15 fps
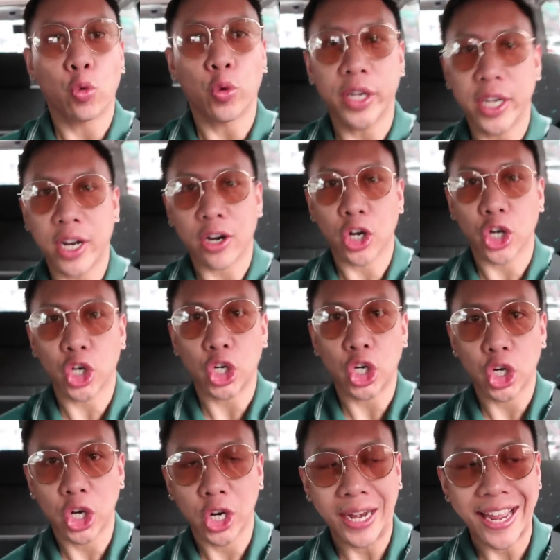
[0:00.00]
We are
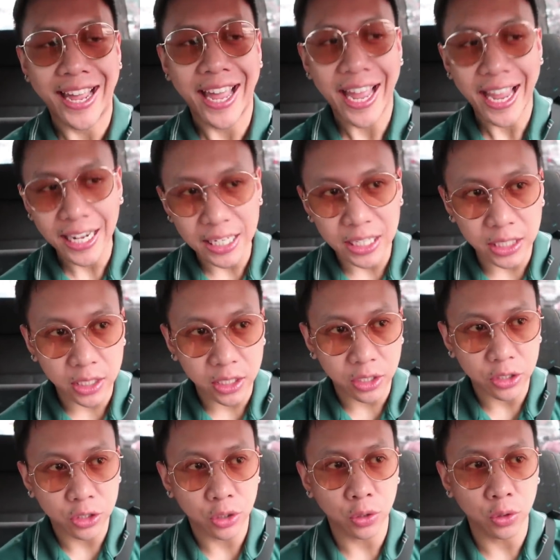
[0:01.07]
heading
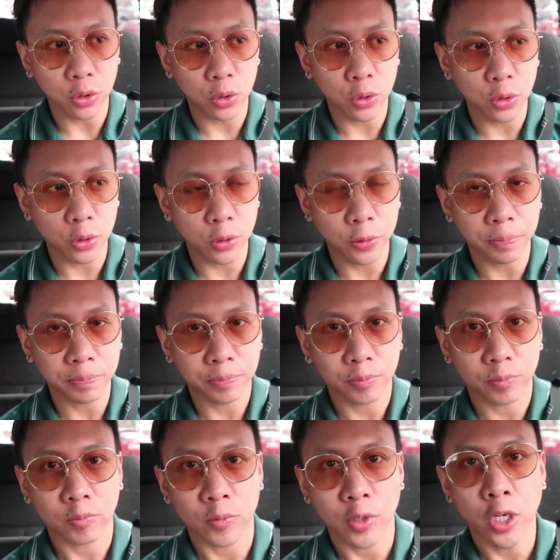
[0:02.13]
to
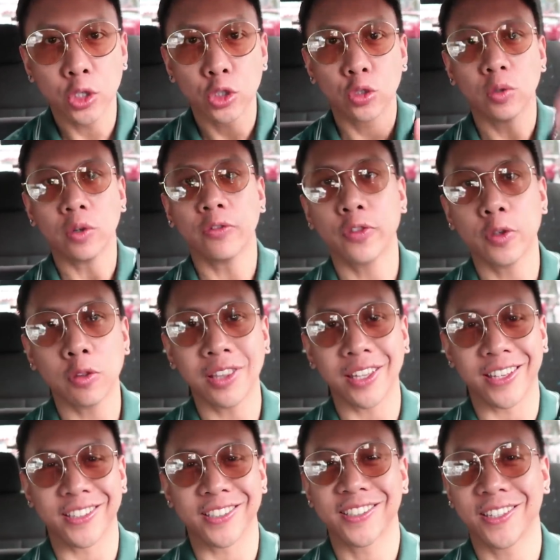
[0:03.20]
do a few
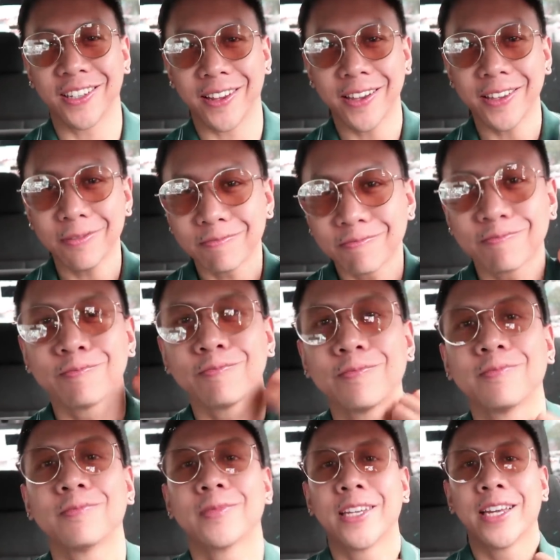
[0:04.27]
things today.
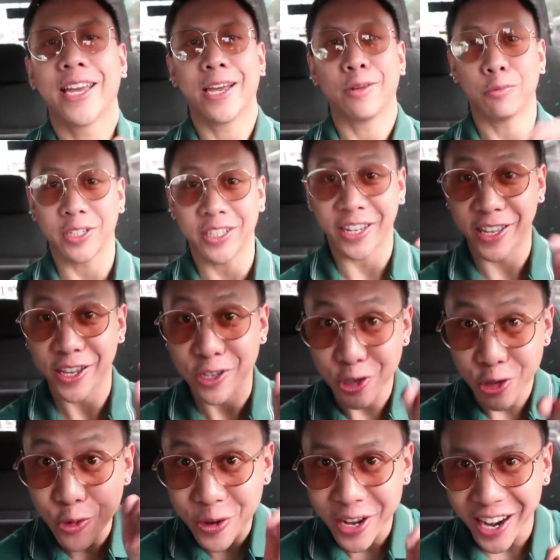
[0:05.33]
And we're taking
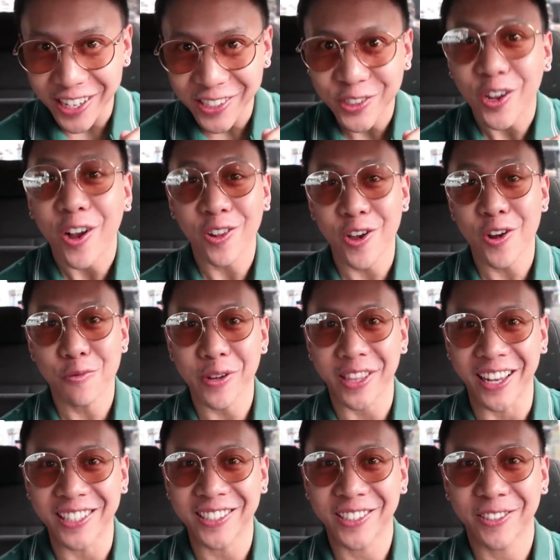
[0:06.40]
you guys along with
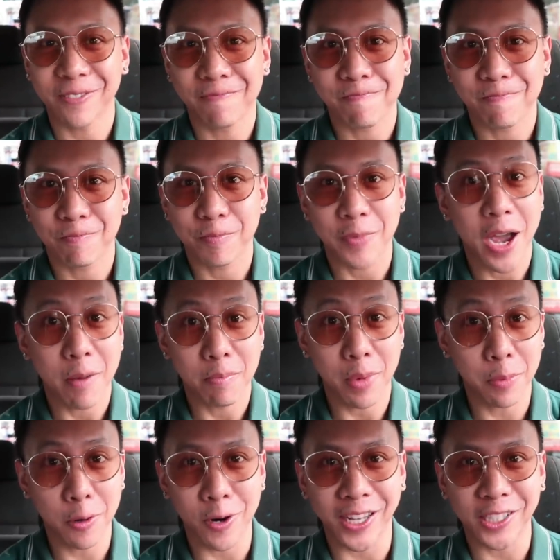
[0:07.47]
us.
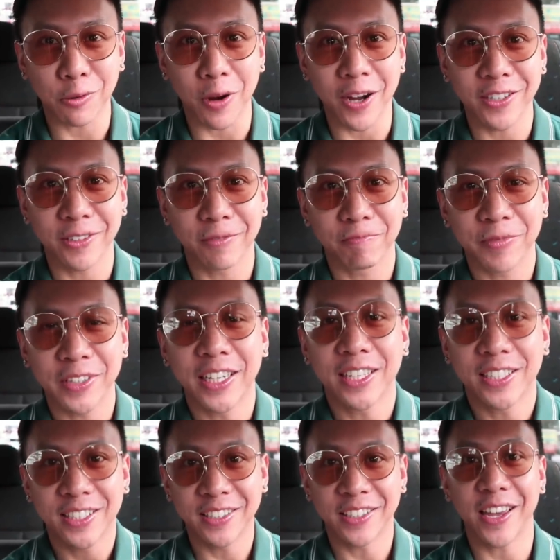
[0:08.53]
Mabuhay Squad,
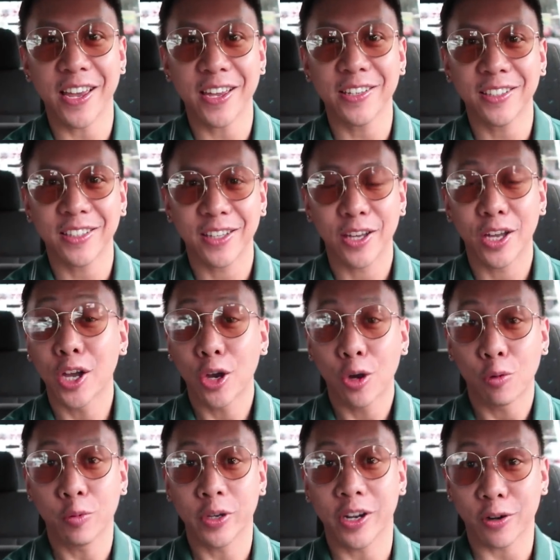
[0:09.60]
today
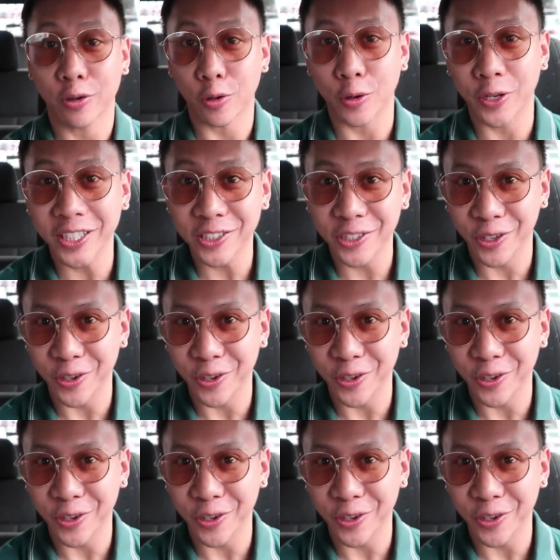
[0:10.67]
we are going